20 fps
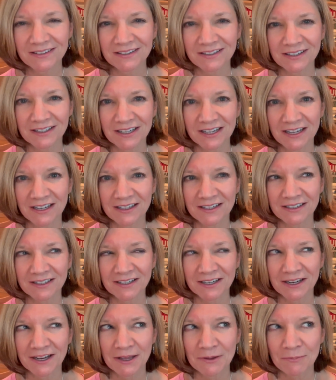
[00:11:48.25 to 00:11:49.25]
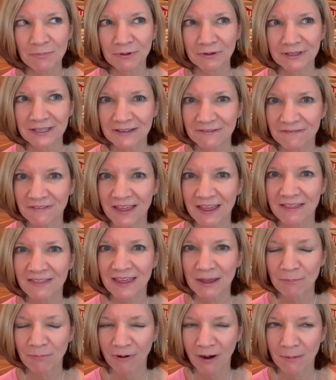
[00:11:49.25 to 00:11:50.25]
Uh, I believe that
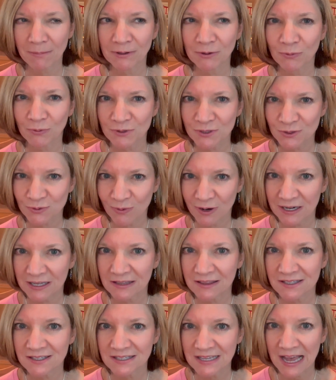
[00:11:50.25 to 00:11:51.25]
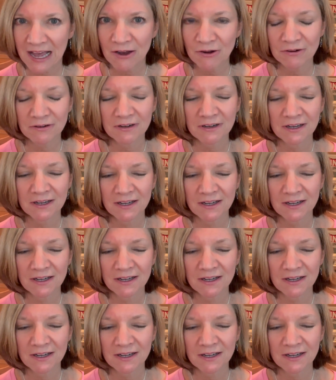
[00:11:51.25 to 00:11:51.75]
they probably were sweating this out.